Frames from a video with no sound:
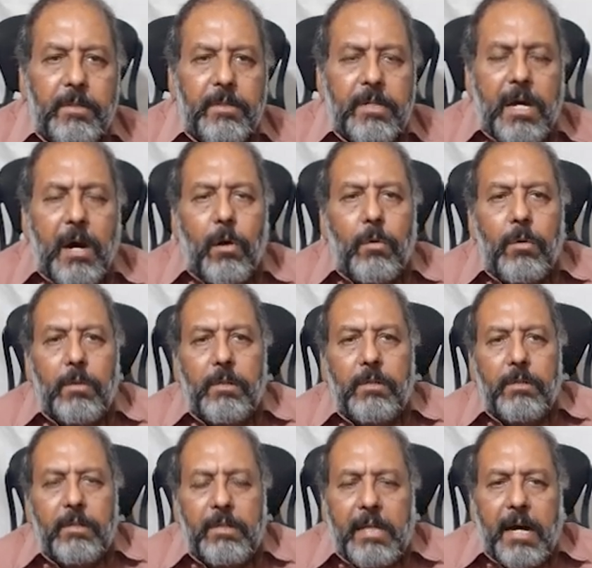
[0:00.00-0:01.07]
Now,
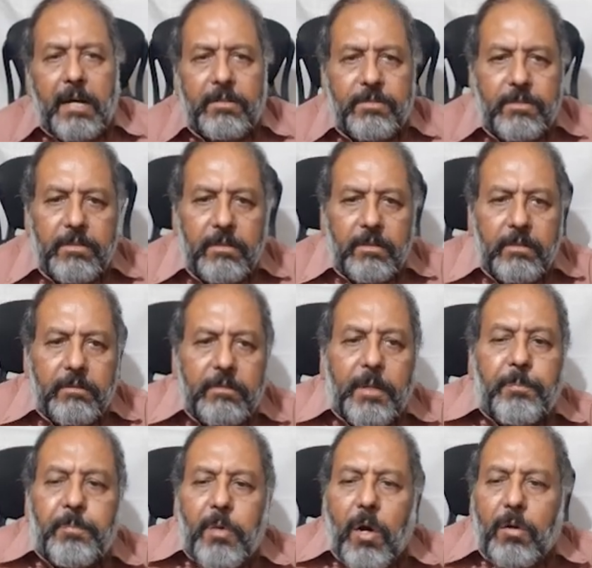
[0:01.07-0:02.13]
last, the
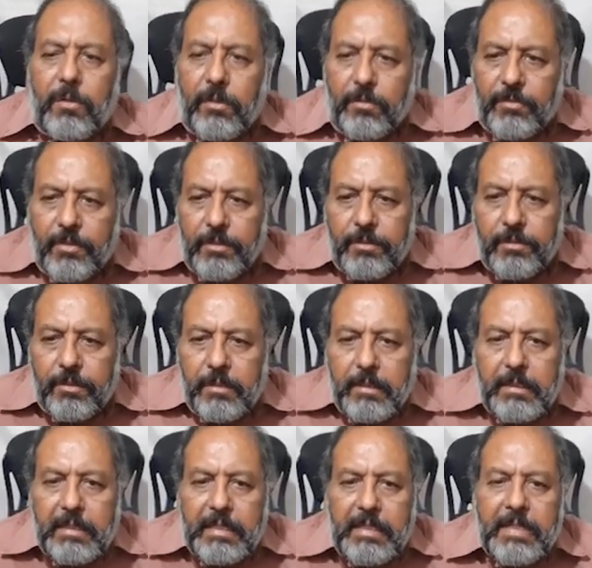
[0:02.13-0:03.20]
prognosis.
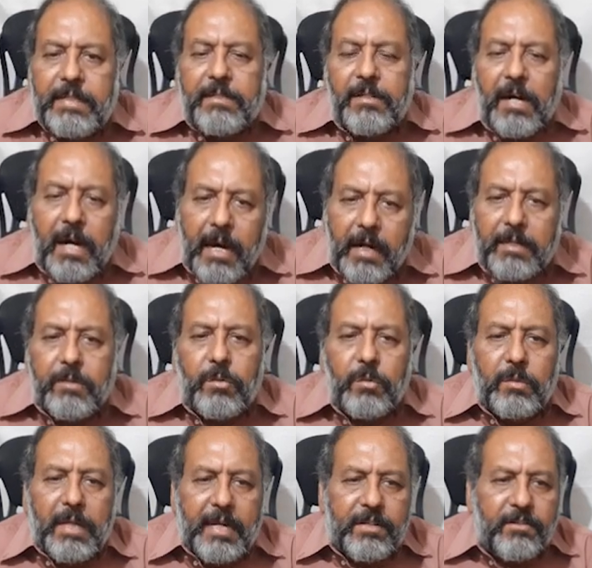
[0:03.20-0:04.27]
It's hard to
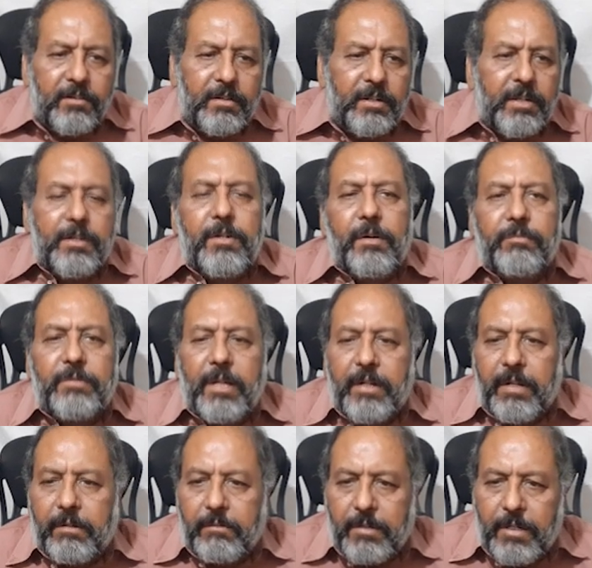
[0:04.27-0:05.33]
get rid of
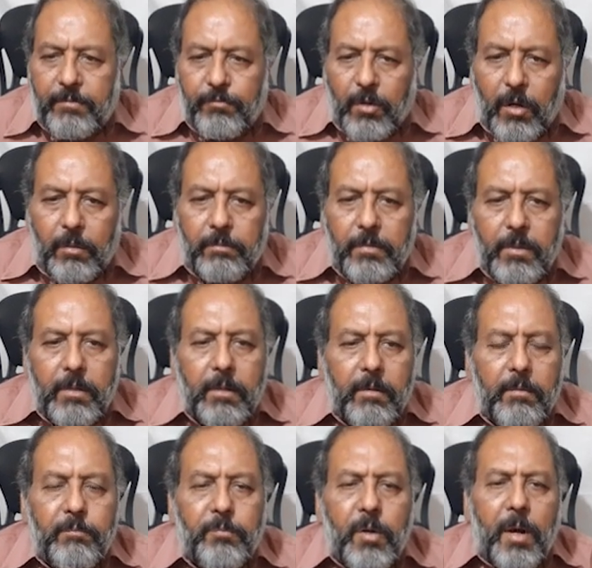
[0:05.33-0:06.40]
the ringworm.
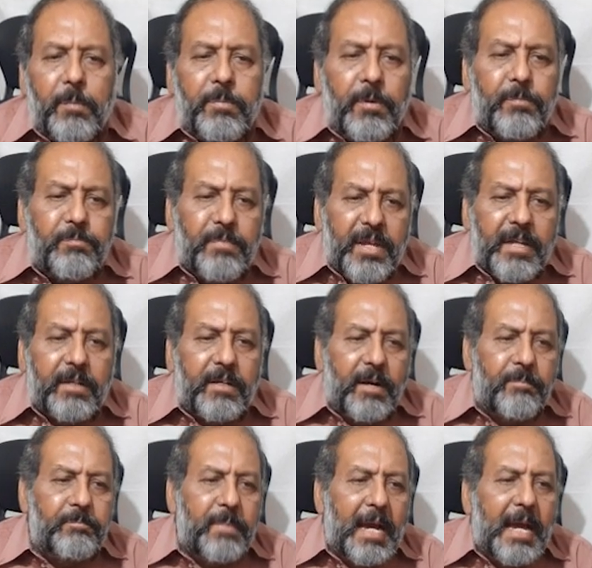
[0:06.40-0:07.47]
Problem may
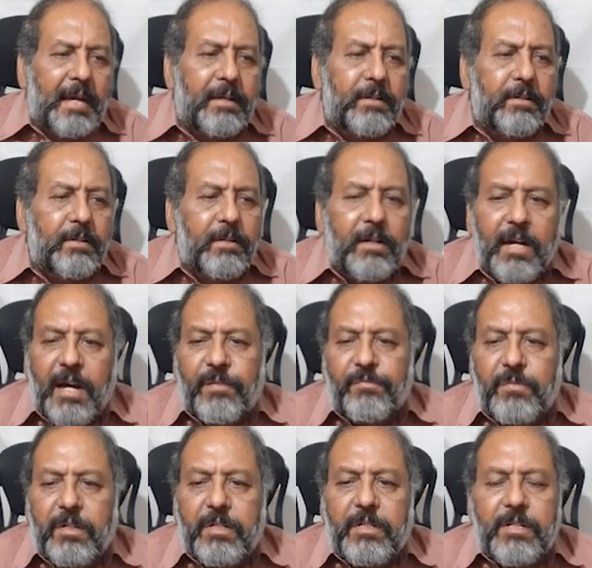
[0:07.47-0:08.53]
come back
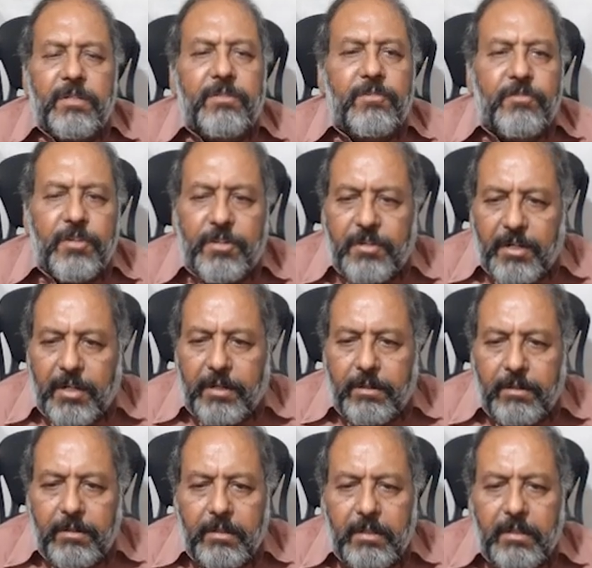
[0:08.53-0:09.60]
after it is treated.
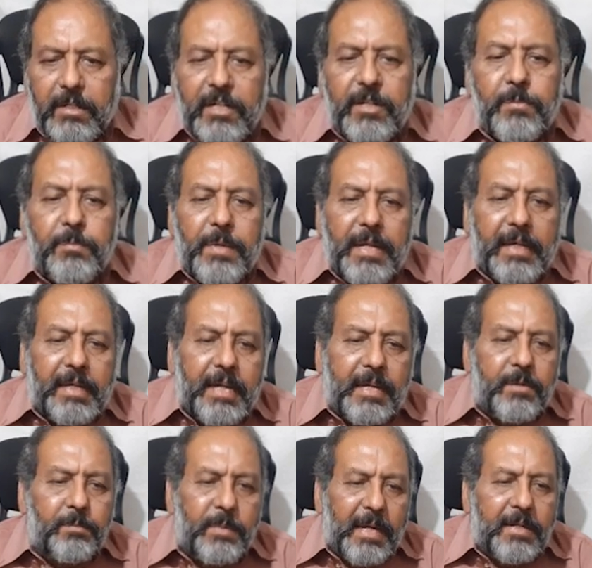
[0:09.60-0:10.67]
It may
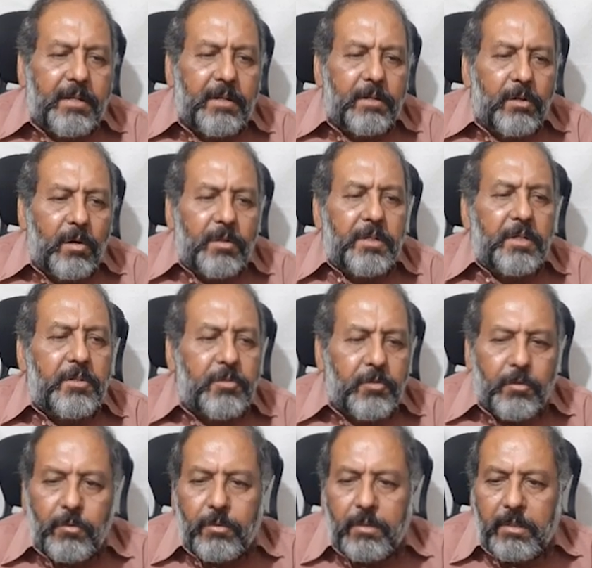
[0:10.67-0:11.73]
get better on its
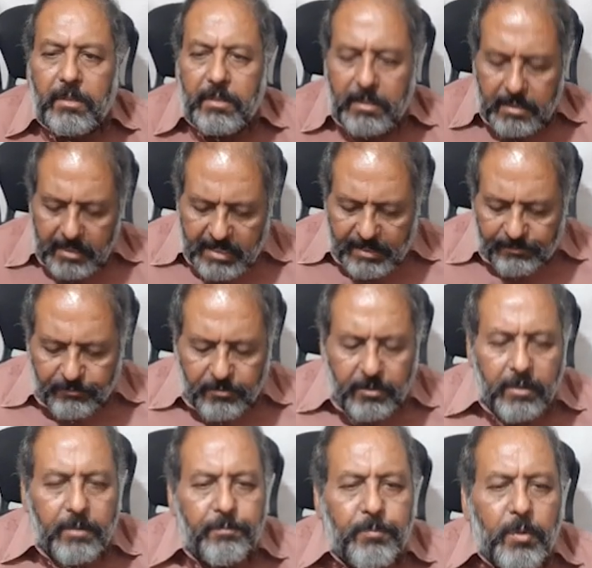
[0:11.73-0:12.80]
own after
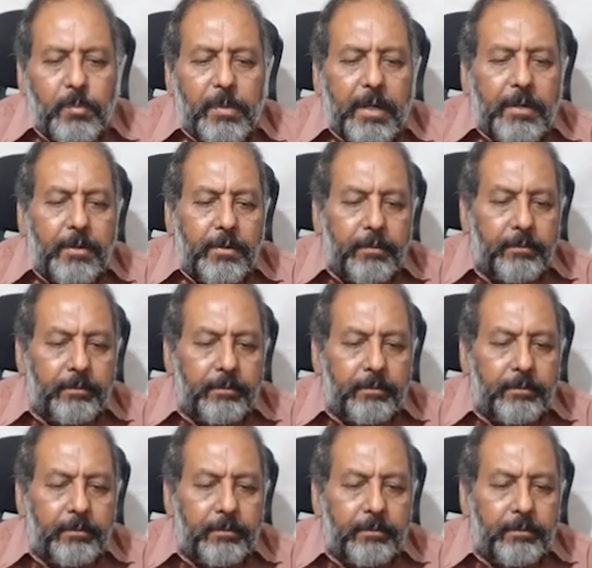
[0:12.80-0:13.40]
puberty.